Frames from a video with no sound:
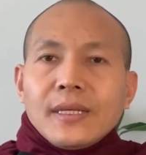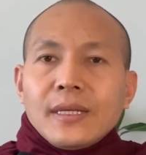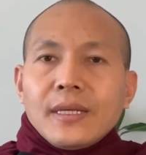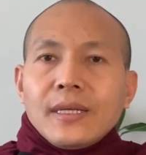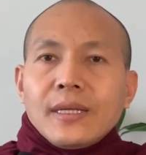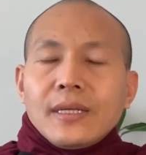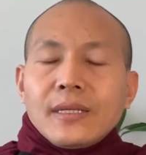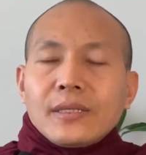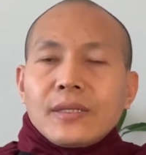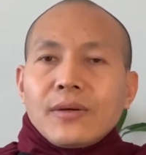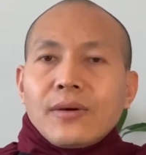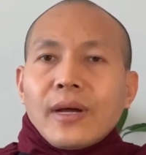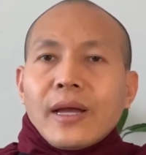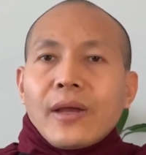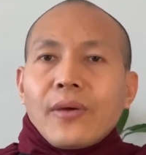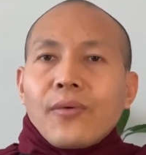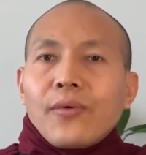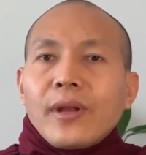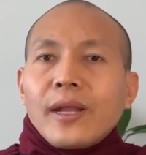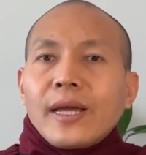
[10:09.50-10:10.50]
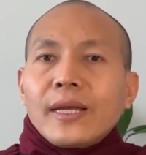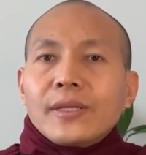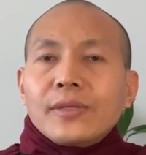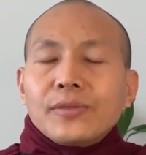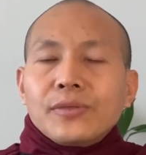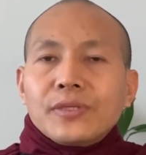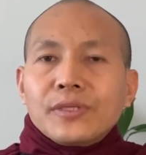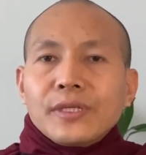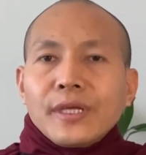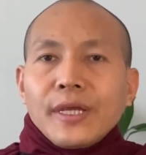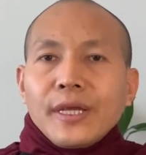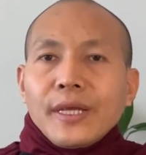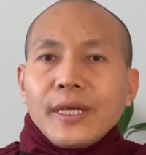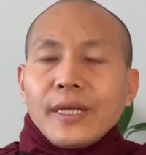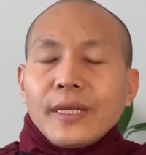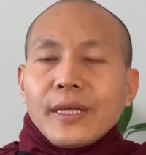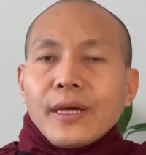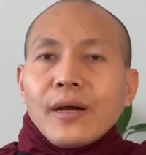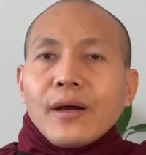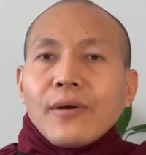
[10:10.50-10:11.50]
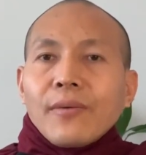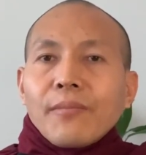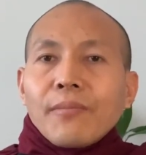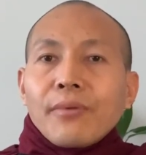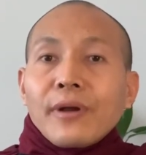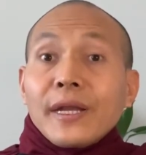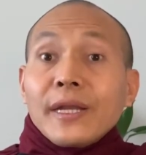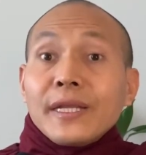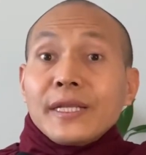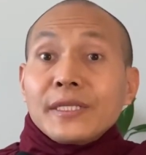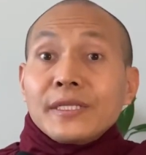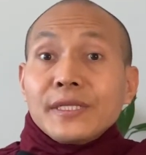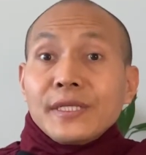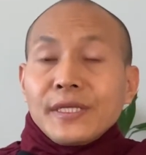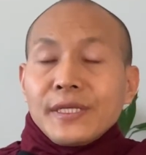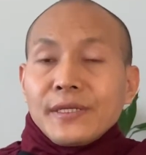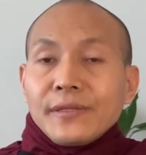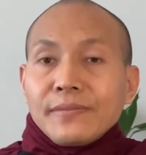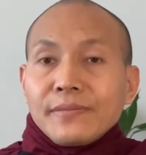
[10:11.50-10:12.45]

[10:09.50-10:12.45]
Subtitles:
So I would like to say now practicing